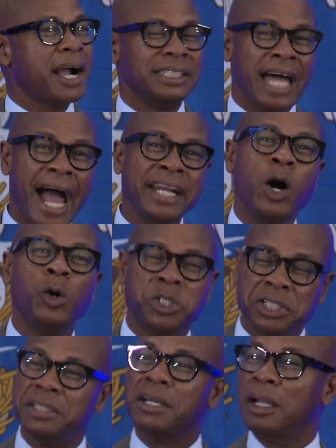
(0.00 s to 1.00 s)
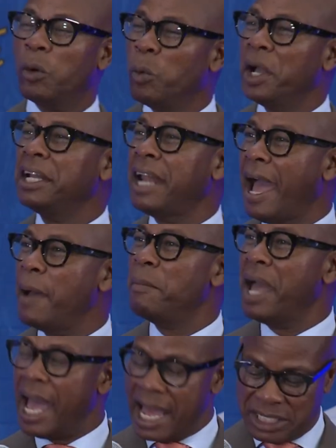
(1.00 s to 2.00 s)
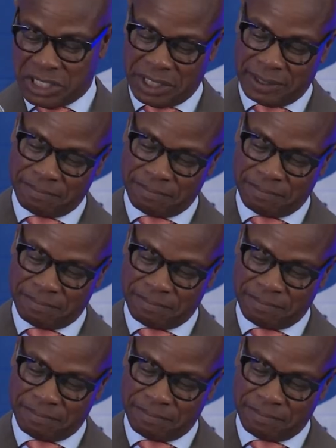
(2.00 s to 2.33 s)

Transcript: Because I know she's going to win that match.